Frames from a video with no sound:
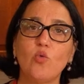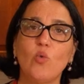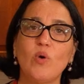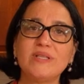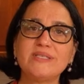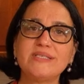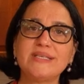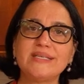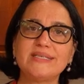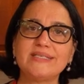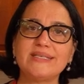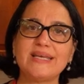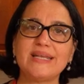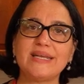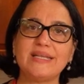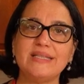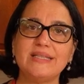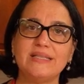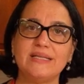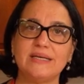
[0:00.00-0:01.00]
once they sit
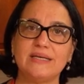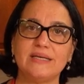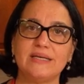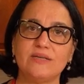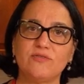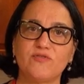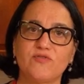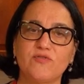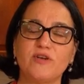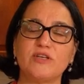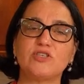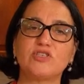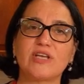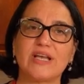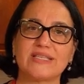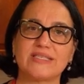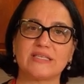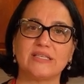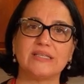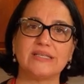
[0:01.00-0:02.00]
in the fridge,
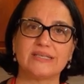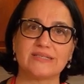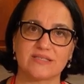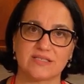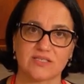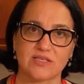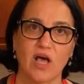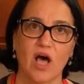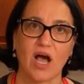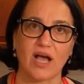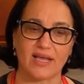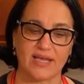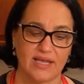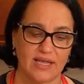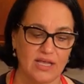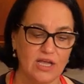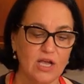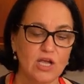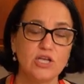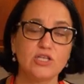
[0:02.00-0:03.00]
gets a little
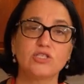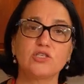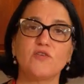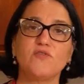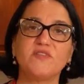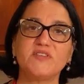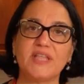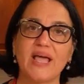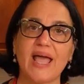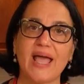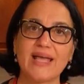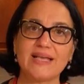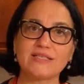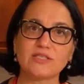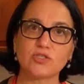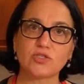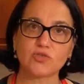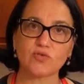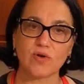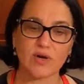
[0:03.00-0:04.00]
soggy. So for the
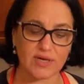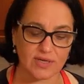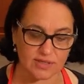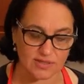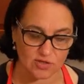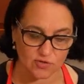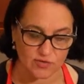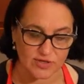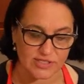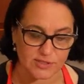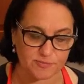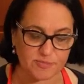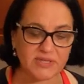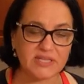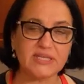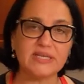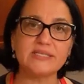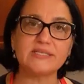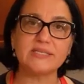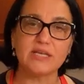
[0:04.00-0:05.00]
extra
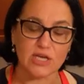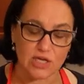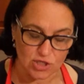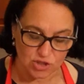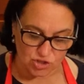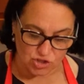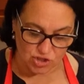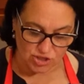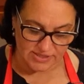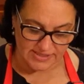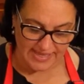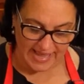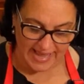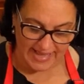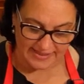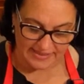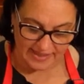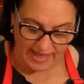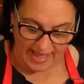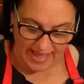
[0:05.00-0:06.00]
crispiness, just
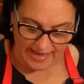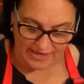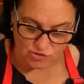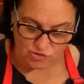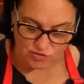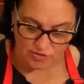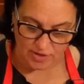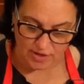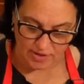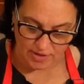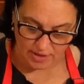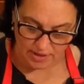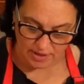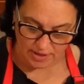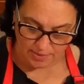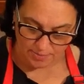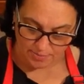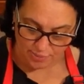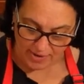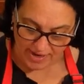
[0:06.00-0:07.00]
add the
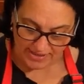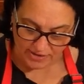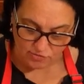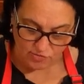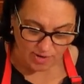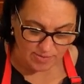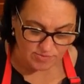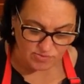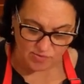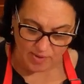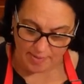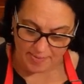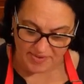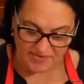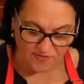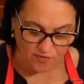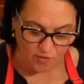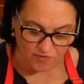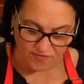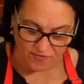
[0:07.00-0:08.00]
extra breadcrumbs right
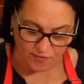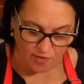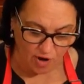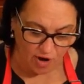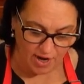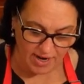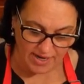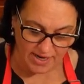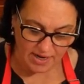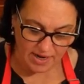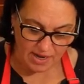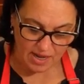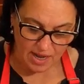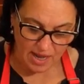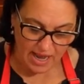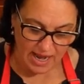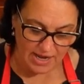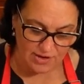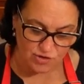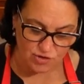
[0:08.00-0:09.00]
before frying,
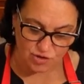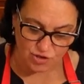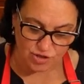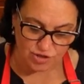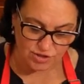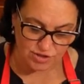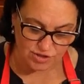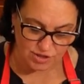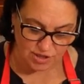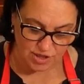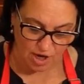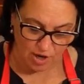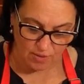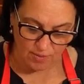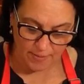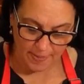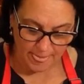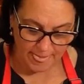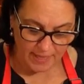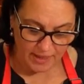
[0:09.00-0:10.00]
and you're good to
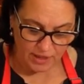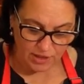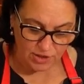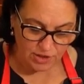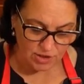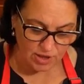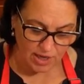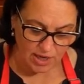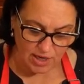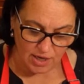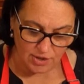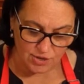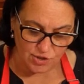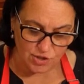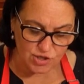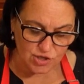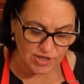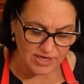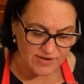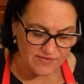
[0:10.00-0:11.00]
go.
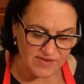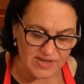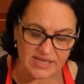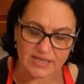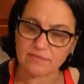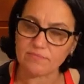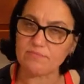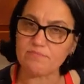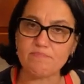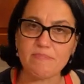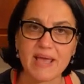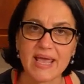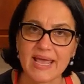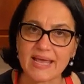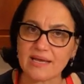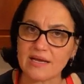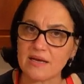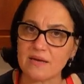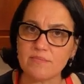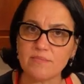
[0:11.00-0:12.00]
You could even
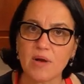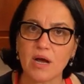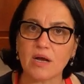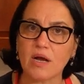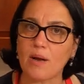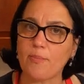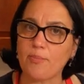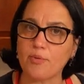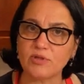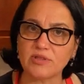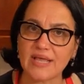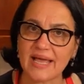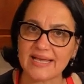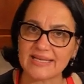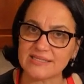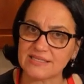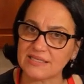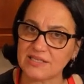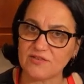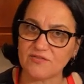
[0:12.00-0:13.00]
make them a couple
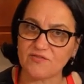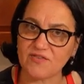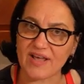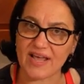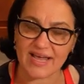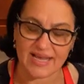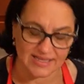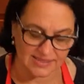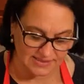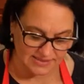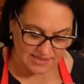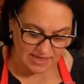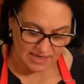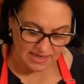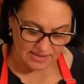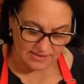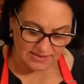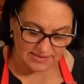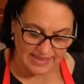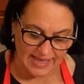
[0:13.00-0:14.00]
days in advance.
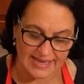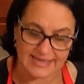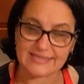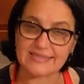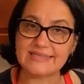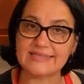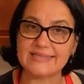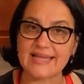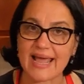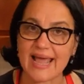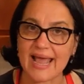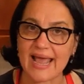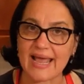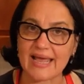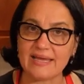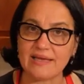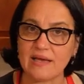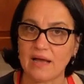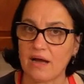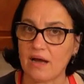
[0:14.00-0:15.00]
They
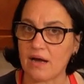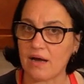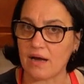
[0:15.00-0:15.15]
stay